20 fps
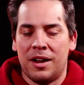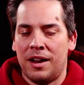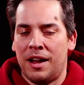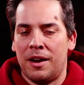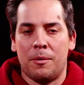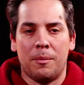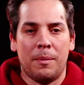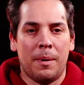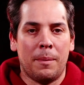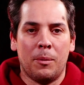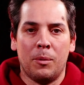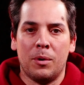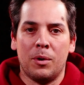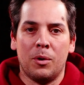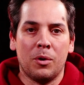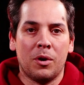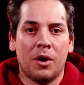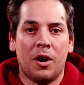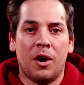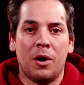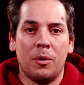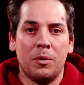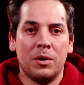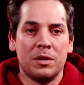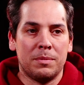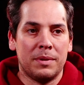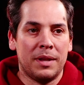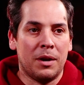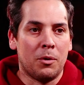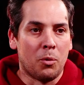I don't remember what old car it
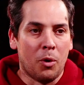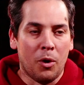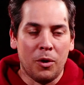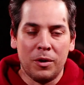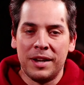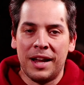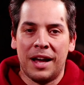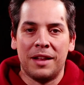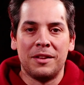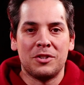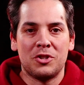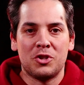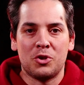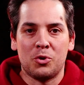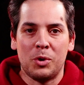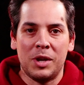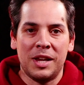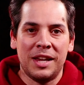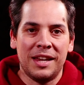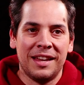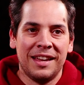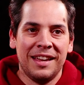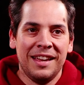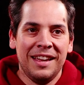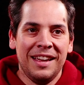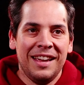was, but they're rolling down the street